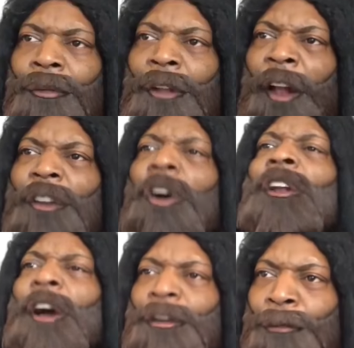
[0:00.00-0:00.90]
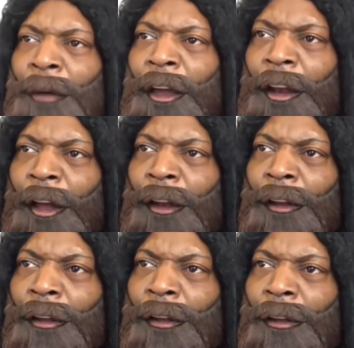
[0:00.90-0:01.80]
Got done off my lot.
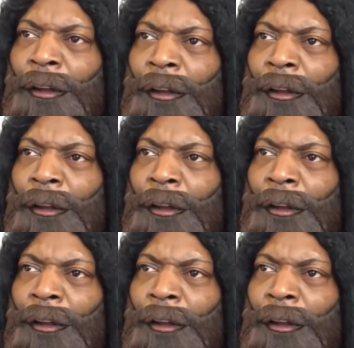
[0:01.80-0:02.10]
That's what I'm